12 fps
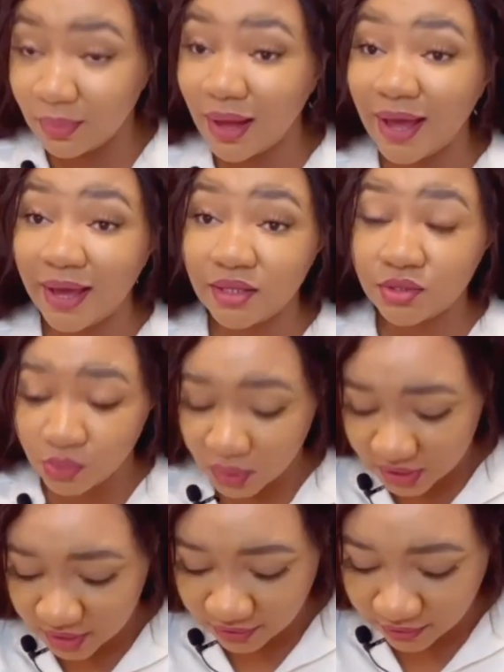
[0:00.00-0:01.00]

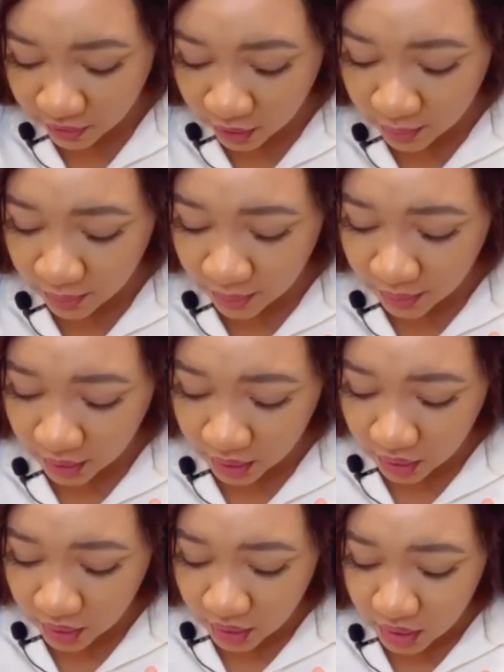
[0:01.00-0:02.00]
I-20 form.
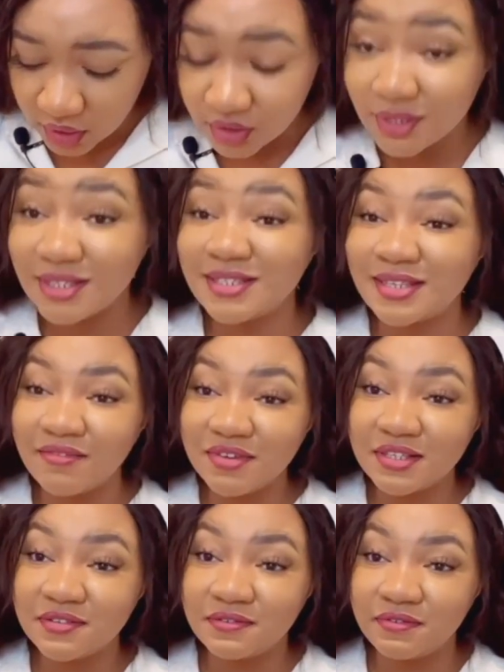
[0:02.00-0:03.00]
So the
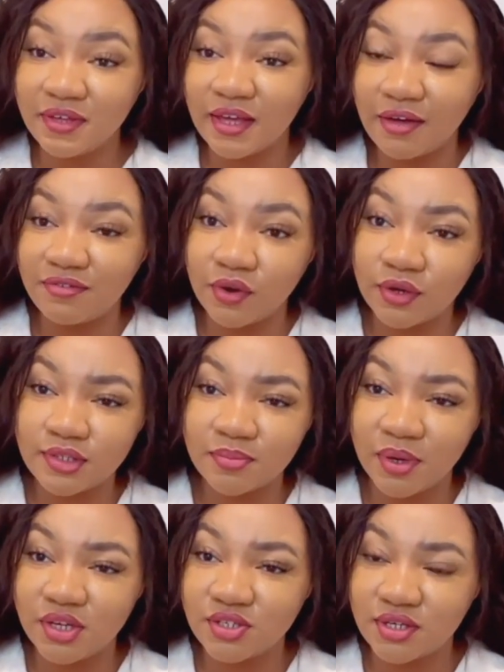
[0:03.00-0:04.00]
service fee, I forgot to
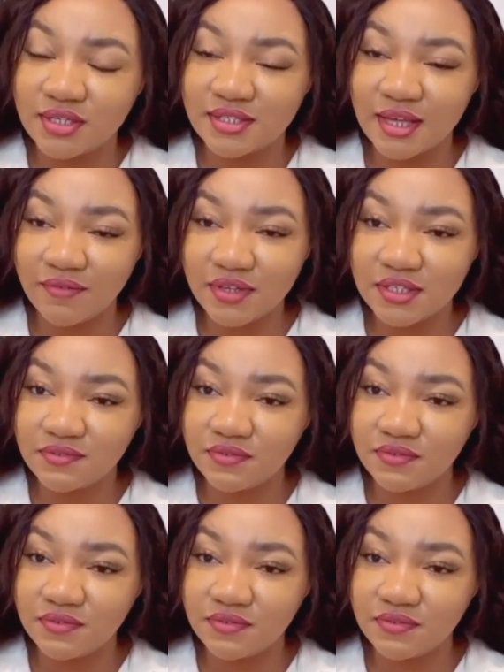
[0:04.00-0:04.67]
mention, the service